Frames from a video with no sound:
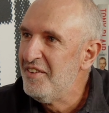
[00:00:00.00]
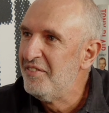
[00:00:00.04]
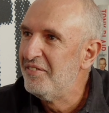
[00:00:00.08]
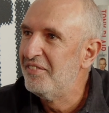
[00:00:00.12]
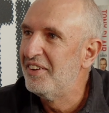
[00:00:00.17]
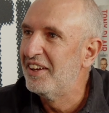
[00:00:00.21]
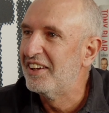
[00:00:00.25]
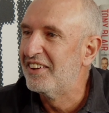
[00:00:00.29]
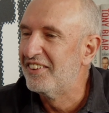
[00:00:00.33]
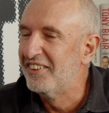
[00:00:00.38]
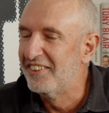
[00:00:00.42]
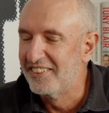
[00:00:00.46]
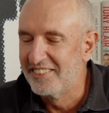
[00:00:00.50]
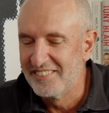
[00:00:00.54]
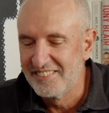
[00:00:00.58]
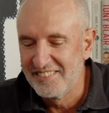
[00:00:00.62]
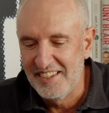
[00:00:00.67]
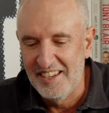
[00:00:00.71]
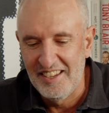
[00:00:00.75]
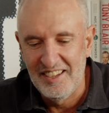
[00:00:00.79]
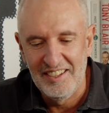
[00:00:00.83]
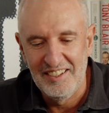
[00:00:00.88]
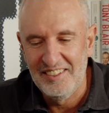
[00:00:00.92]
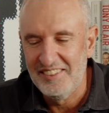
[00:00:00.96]
because
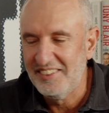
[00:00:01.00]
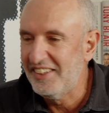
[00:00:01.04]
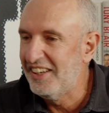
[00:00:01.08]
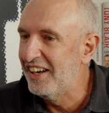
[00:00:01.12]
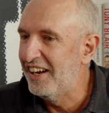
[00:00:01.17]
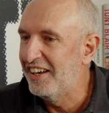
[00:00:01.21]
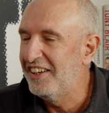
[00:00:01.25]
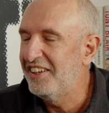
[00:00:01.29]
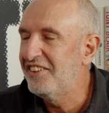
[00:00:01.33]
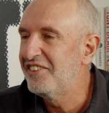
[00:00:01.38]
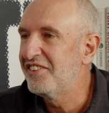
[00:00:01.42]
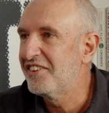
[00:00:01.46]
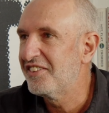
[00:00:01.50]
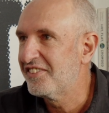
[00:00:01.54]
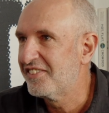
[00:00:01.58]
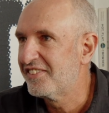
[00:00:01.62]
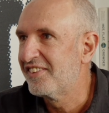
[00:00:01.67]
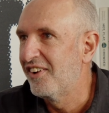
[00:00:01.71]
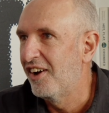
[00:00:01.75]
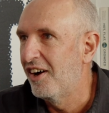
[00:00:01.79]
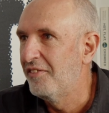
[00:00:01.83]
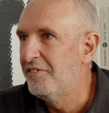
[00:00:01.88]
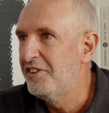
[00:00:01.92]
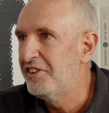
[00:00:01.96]
uh, you know he just
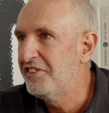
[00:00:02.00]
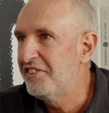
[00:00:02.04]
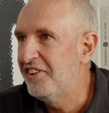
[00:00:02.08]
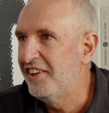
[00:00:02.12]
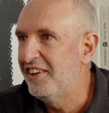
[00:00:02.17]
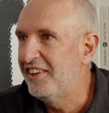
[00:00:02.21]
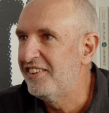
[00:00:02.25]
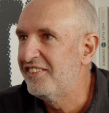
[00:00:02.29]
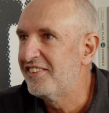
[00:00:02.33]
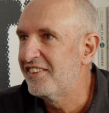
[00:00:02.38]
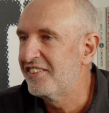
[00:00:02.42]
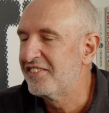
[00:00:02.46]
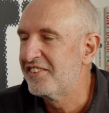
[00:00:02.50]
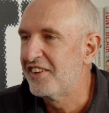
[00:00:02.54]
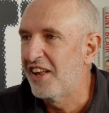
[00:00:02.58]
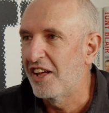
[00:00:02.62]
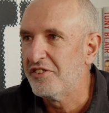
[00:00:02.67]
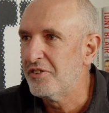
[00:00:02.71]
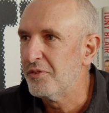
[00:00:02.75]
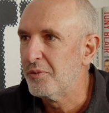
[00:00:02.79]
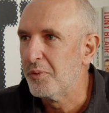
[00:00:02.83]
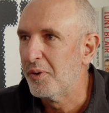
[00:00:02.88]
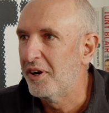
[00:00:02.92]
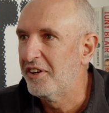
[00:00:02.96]
obviously just
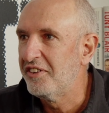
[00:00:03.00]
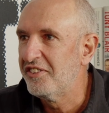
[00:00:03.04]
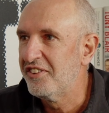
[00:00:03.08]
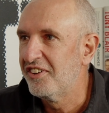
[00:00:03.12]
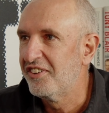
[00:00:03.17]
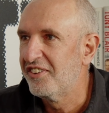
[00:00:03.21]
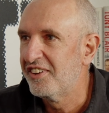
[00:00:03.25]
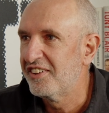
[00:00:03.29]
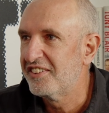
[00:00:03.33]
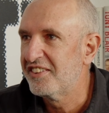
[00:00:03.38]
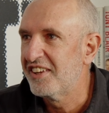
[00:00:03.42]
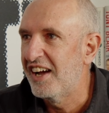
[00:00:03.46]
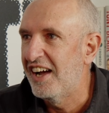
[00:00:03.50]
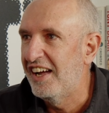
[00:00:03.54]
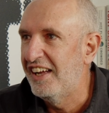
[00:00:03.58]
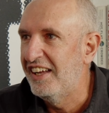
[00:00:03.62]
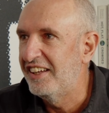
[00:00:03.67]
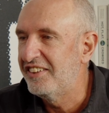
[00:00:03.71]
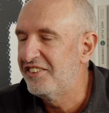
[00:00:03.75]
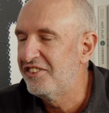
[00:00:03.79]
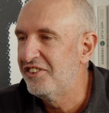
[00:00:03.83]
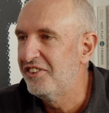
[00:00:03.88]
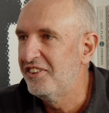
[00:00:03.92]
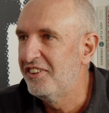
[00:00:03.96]
doesn't want to retire
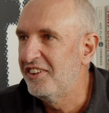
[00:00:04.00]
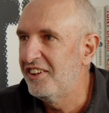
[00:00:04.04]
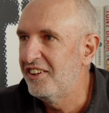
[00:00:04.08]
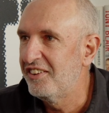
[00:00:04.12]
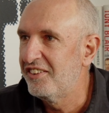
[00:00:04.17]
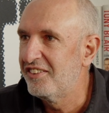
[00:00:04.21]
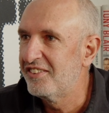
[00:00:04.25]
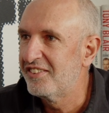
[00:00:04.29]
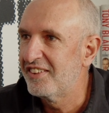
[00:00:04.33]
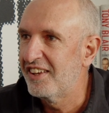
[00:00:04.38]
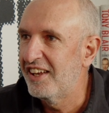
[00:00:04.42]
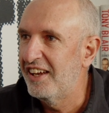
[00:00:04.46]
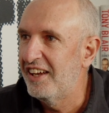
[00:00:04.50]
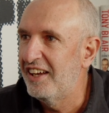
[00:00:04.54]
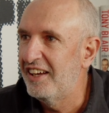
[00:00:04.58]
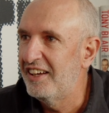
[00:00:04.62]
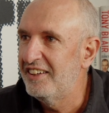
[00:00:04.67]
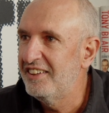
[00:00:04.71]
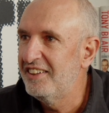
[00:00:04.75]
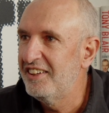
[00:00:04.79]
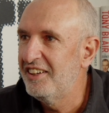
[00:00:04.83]
to his uh,